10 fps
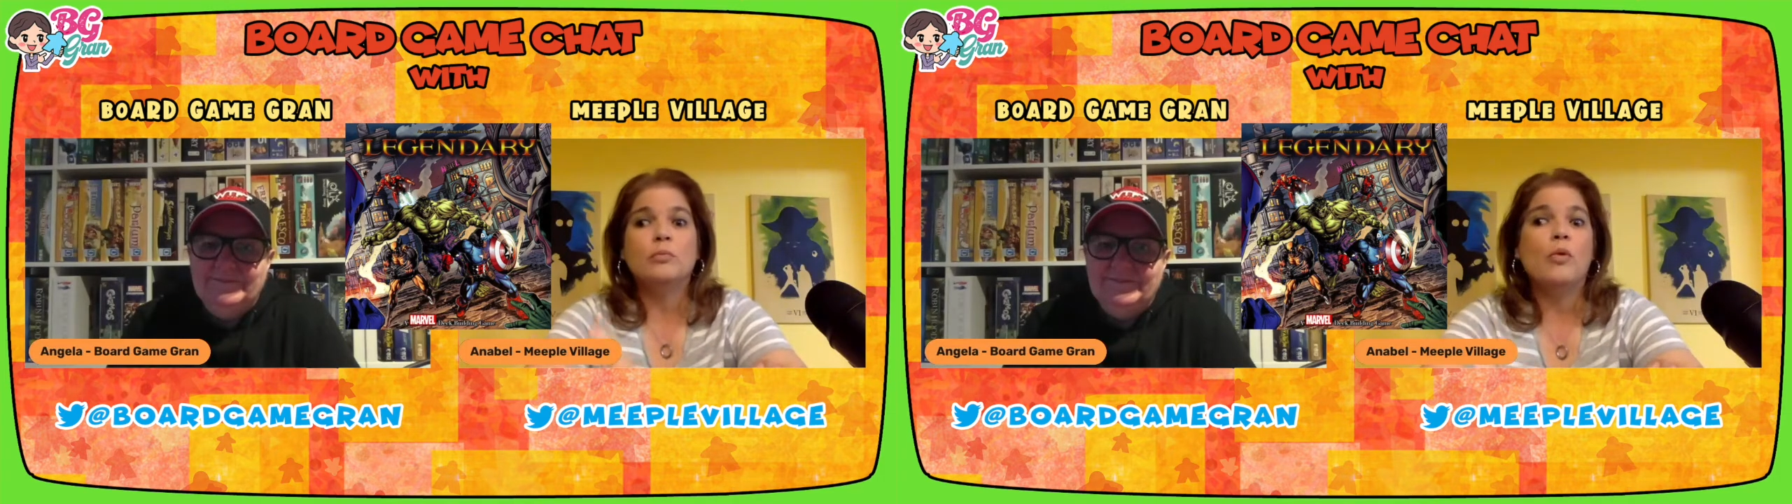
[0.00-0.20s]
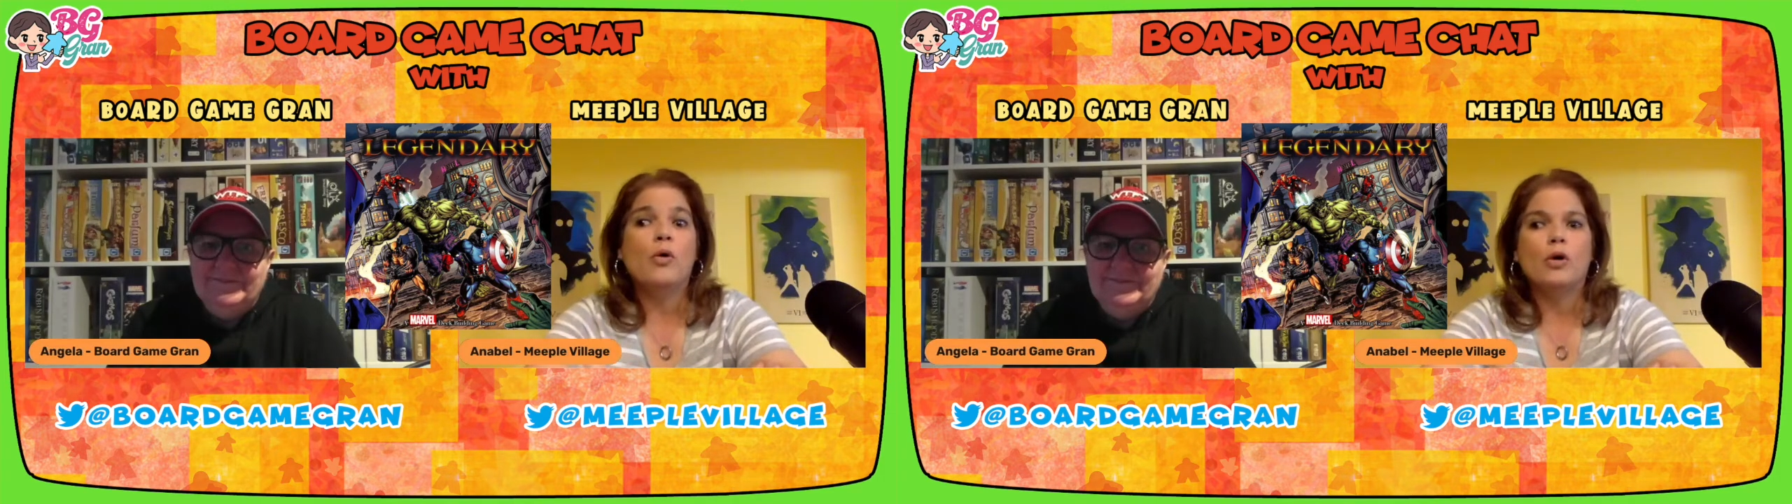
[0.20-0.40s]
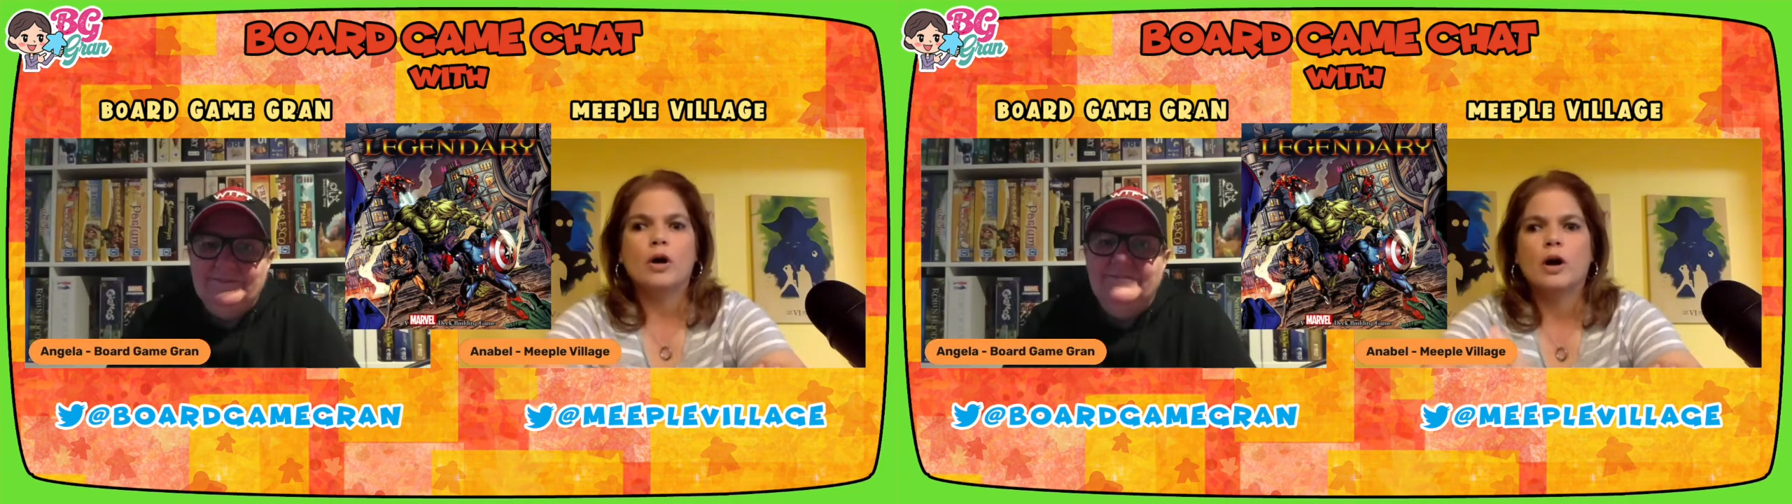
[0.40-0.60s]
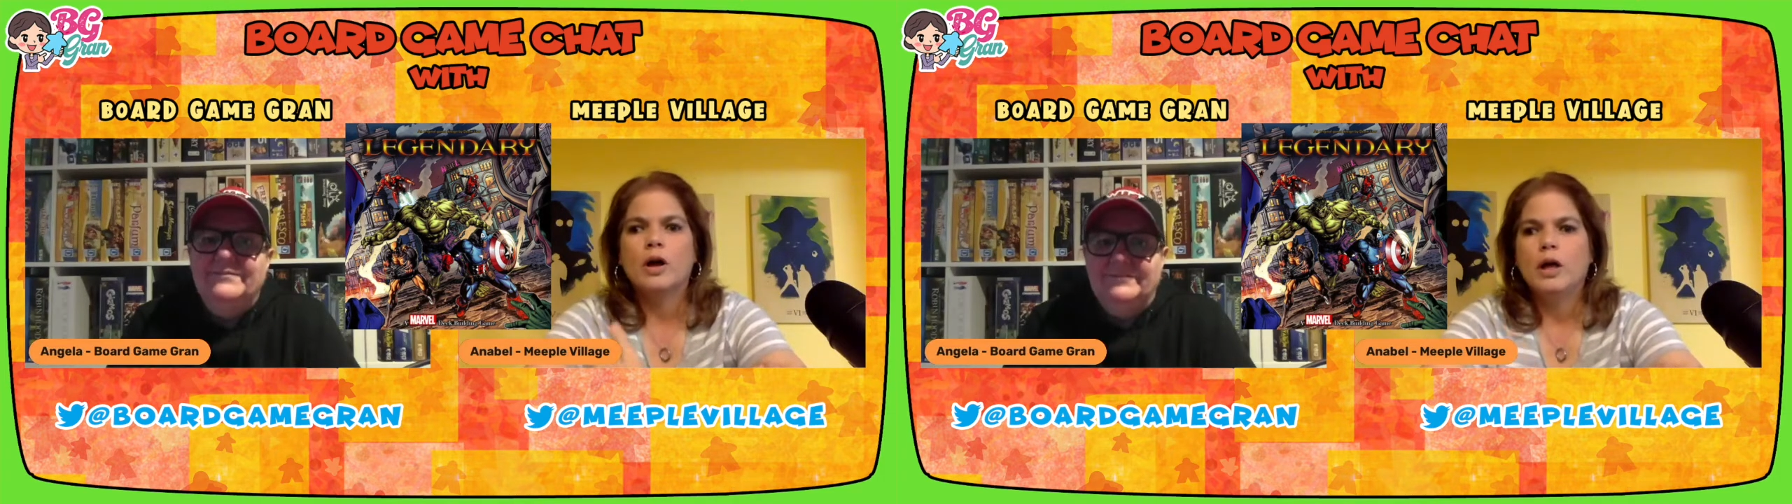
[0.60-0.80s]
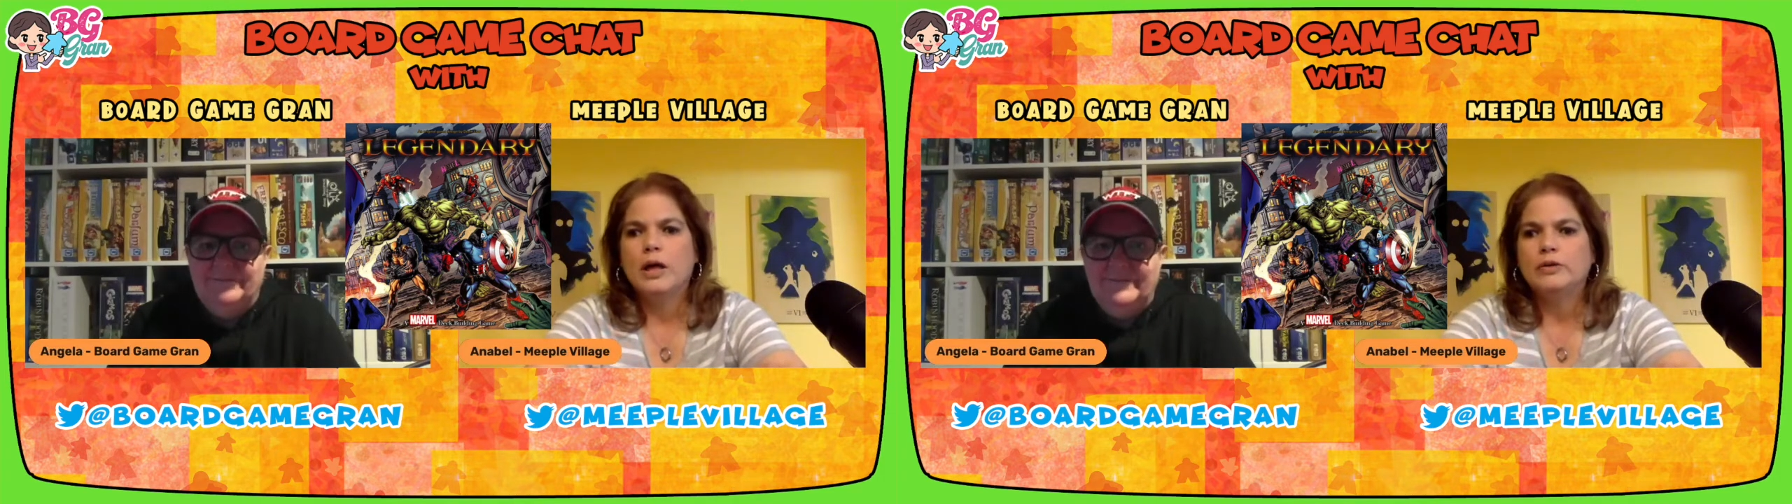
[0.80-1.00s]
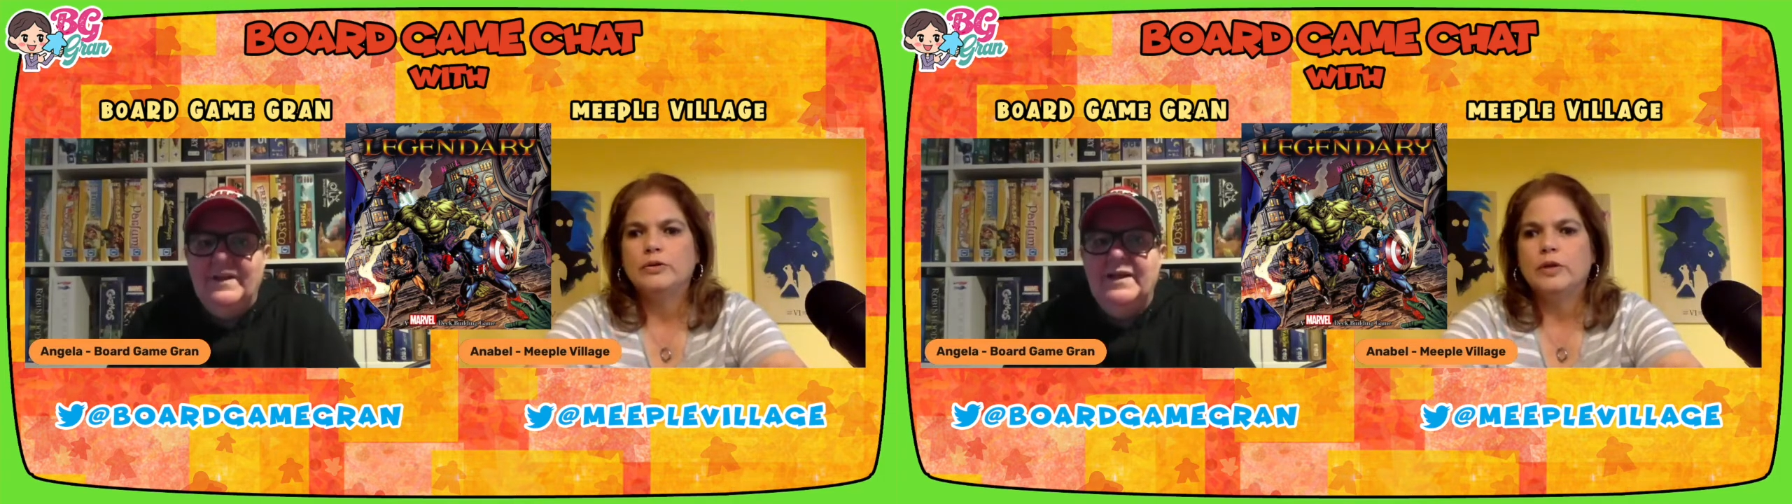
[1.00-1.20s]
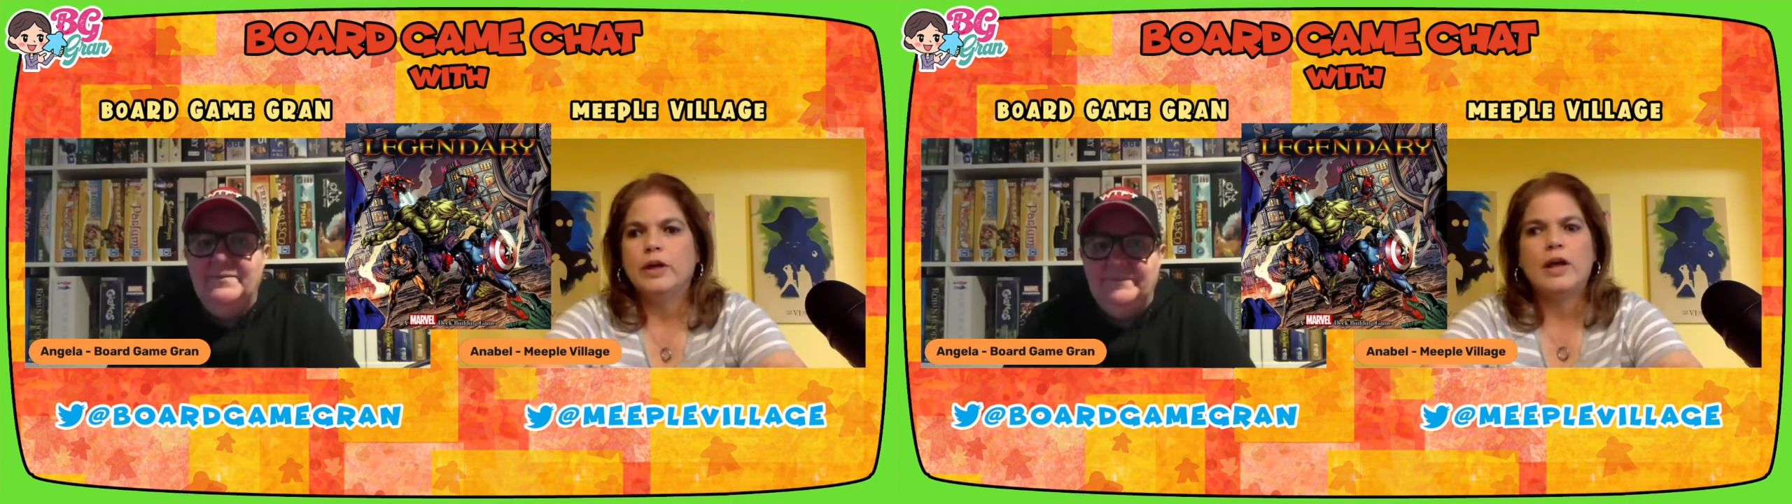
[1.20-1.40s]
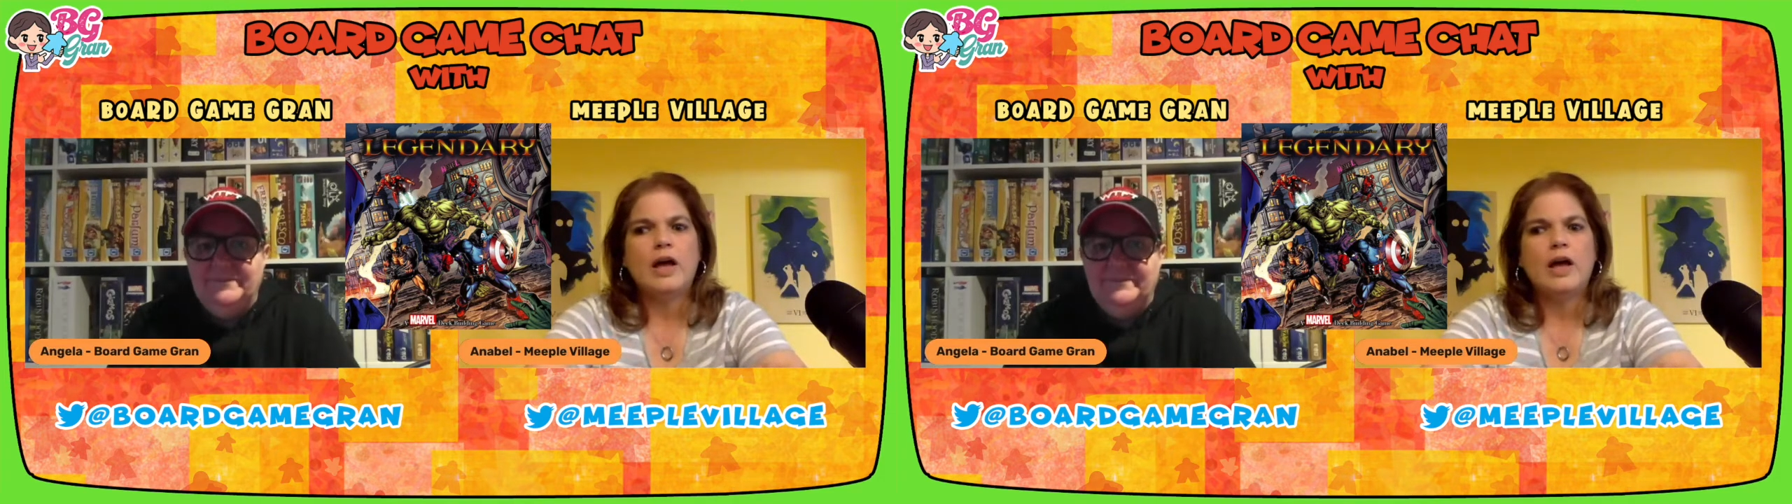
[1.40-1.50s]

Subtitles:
more. And